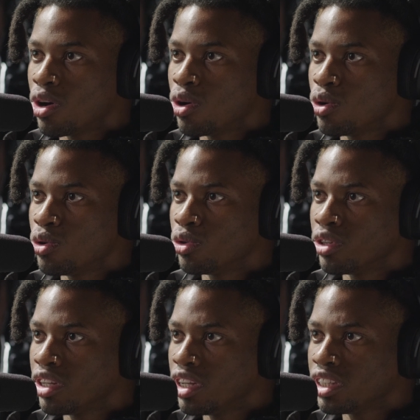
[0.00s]
oh,
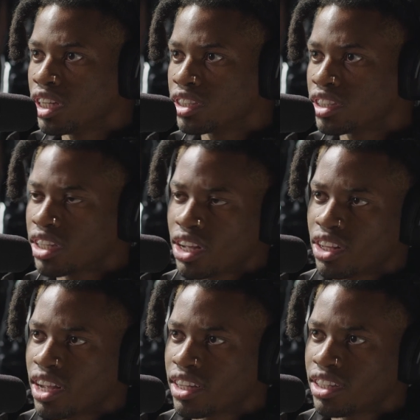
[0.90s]
it doesn't
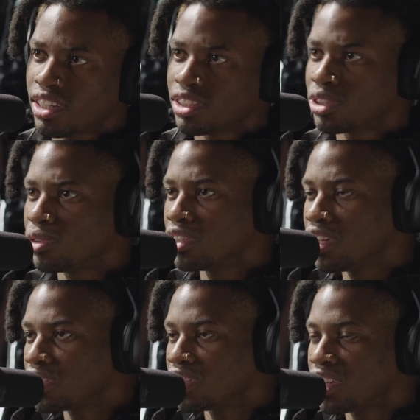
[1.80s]
sound like this, or it
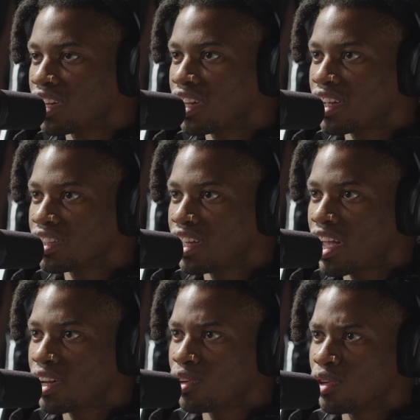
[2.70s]
doesn't sound like
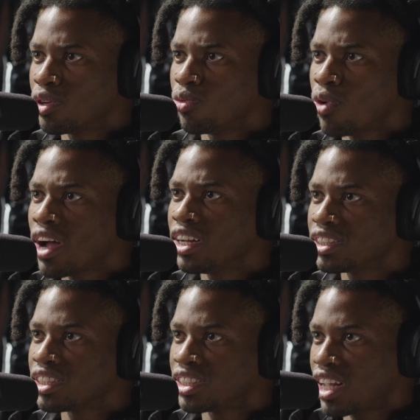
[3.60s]
that, or why
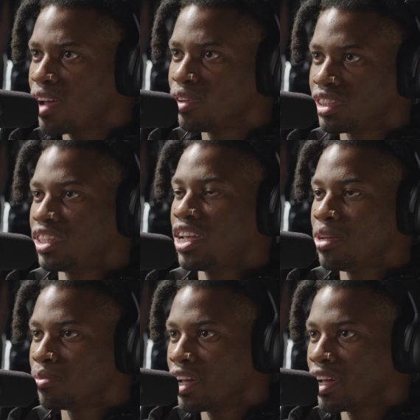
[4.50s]
does it sound the same?